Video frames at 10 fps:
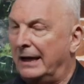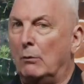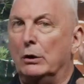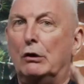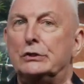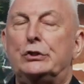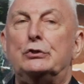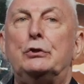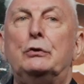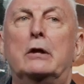And I want to ask
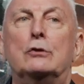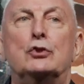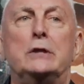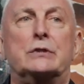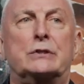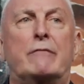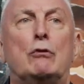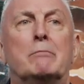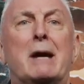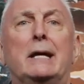you, do you know Jesus?
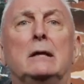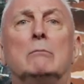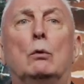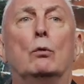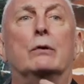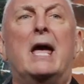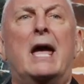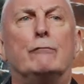Have you made him Lord?